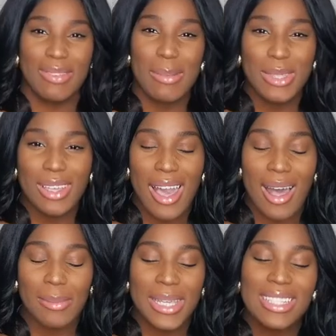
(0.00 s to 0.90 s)
them in the
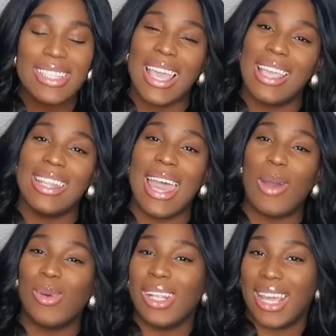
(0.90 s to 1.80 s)
comments and I
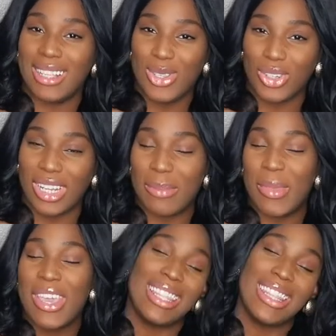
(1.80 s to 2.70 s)
will answer them.
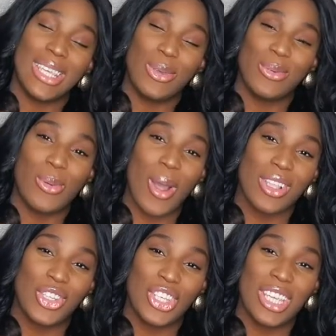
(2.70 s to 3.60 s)
Thank you for
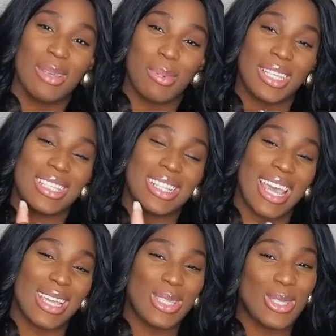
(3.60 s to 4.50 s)
watching. Please
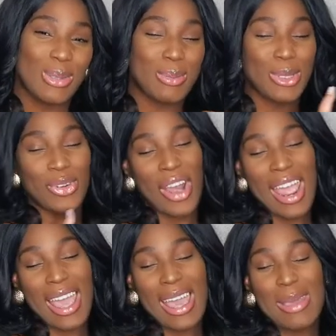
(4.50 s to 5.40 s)
like,
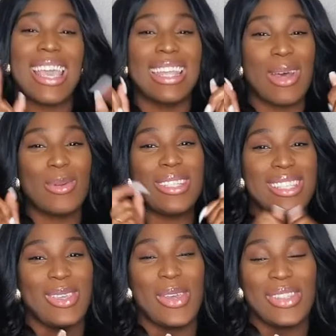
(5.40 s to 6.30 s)
subscribe, and I will
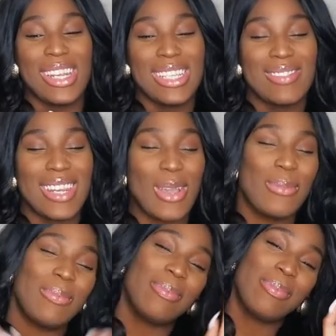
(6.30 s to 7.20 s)
see you in the next
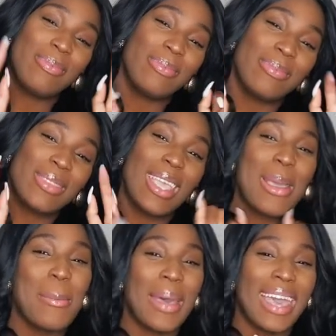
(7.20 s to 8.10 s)
video.
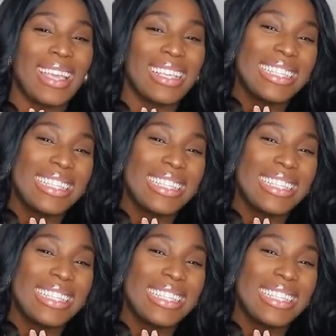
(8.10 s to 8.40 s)
Bye.